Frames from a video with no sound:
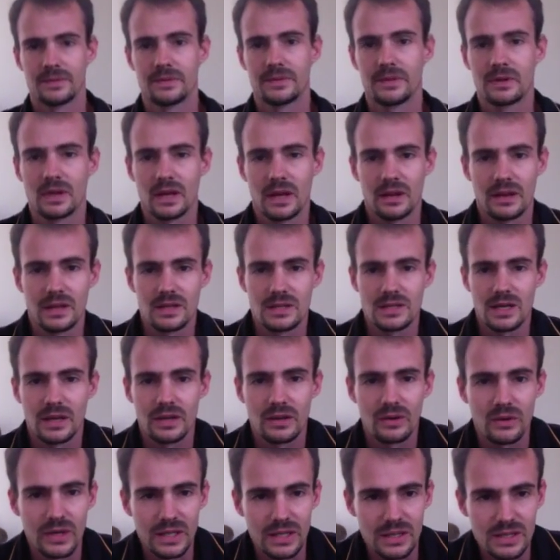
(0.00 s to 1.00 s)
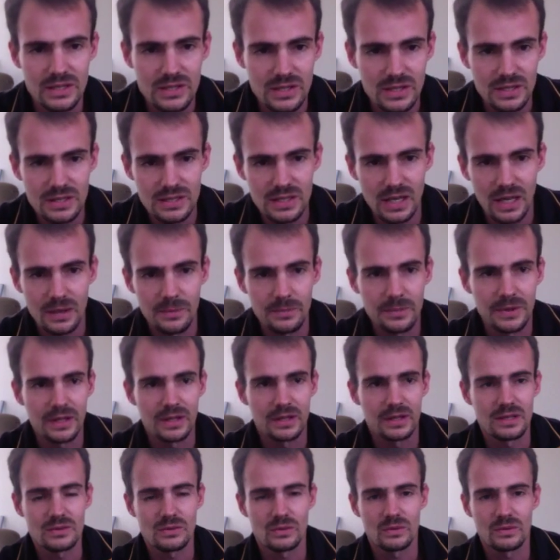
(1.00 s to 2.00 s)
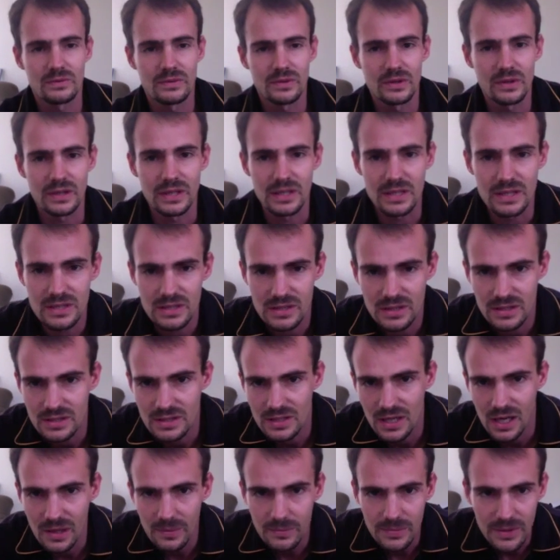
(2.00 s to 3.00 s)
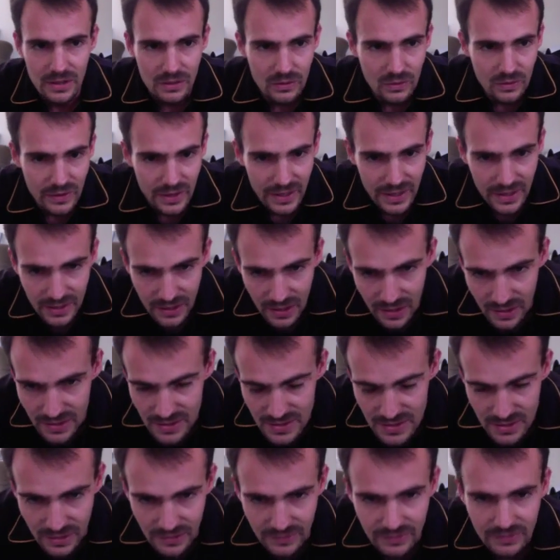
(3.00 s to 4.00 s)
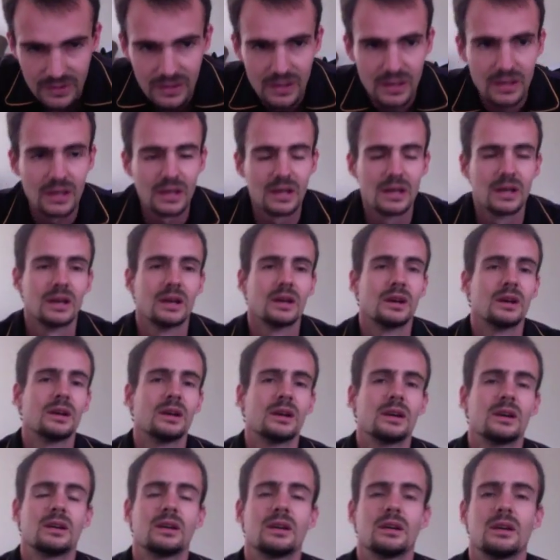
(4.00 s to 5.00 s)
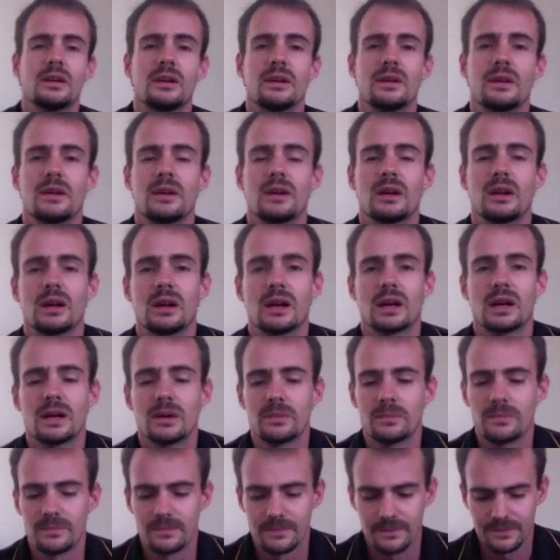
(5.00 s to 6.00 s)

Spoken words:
Okay, that's how your ignition timing, that's all for your ignition timing and all that kind of stuff. But